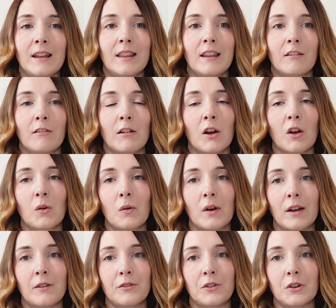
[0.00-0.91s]
There are
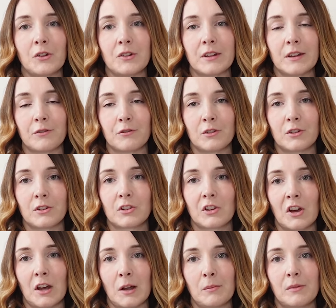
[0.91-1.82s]
quite a few different
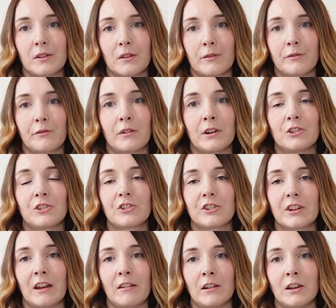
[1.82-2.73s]
types of French
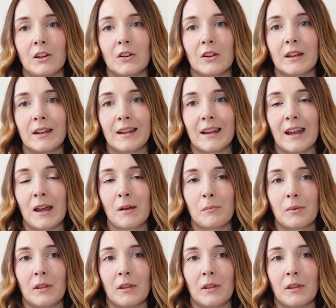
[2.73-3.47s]
terry you can get,